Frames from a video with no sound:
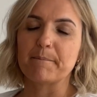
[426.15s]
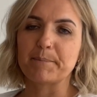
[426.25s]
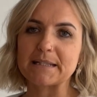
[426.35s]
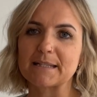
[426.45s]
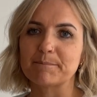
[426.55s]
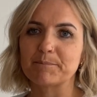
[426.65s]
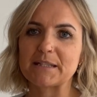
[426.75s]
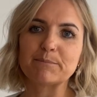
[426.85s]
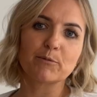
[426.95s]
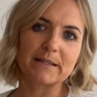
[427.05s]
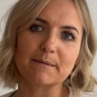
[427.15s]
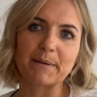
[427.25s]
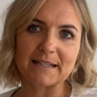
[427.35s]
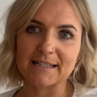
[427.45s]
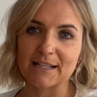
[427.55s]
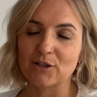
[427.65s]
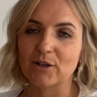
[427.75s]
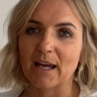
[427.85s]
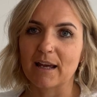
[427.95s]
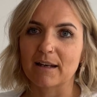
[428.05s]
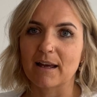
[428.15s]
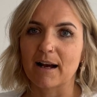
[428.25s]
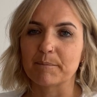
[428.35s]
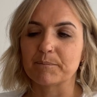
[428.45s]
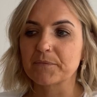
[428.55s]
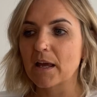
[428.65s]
bits and pieces that you can